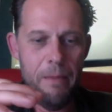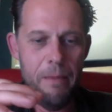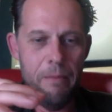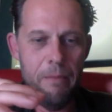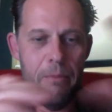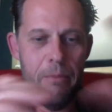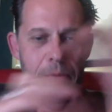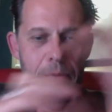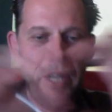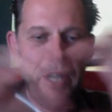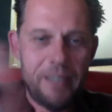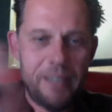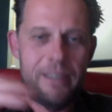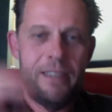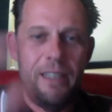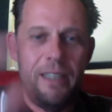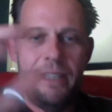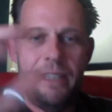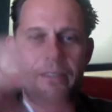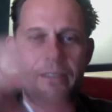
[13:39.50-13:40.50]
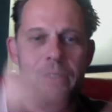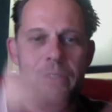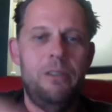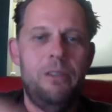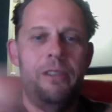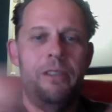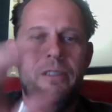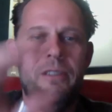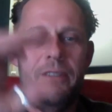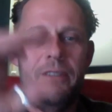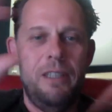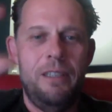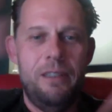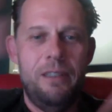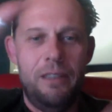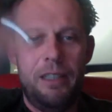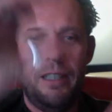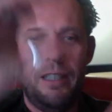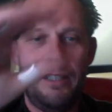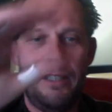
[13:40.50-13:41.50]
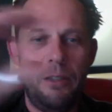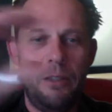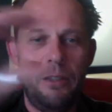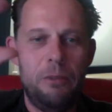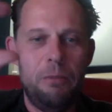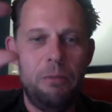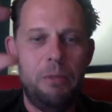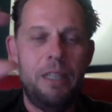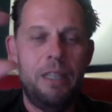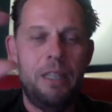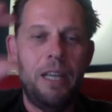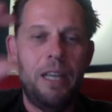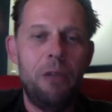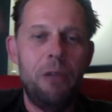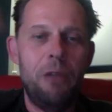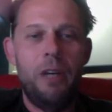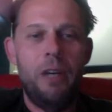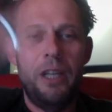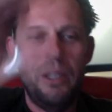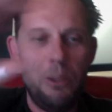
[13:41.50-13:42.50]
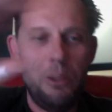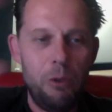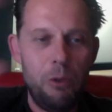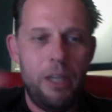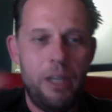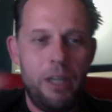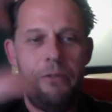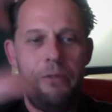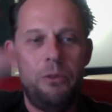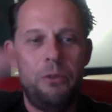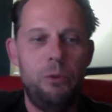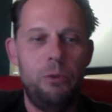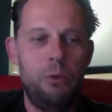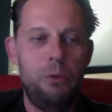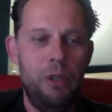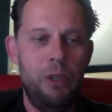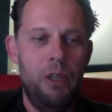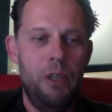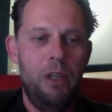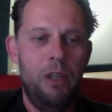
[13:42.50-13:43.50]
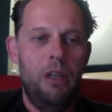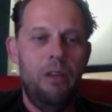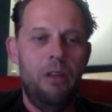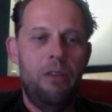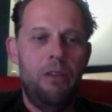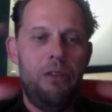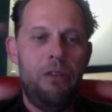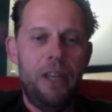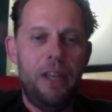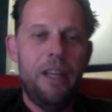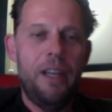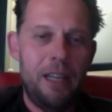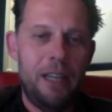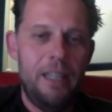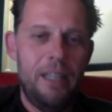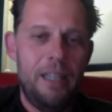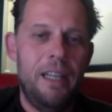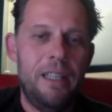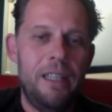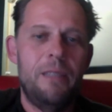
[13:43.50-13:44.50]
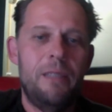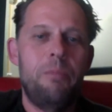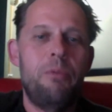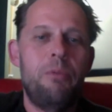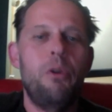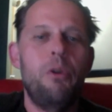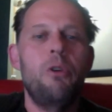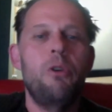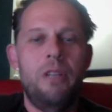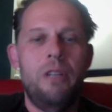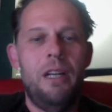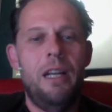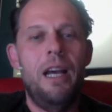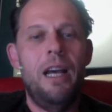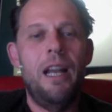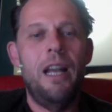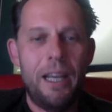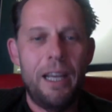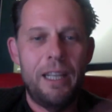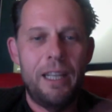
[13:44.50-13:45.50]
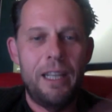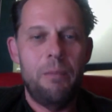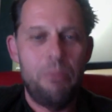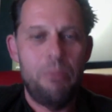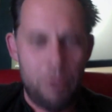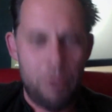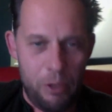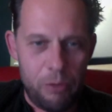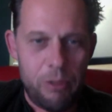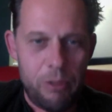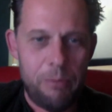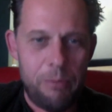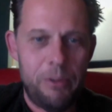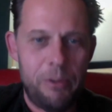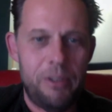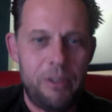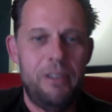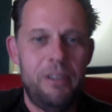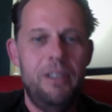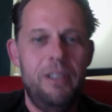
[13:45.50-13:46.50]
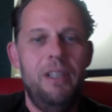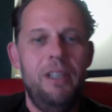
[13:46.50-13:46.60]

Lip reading: bricks, let's call it. Yeah, like you. But anyway, you have to think as like a programmer.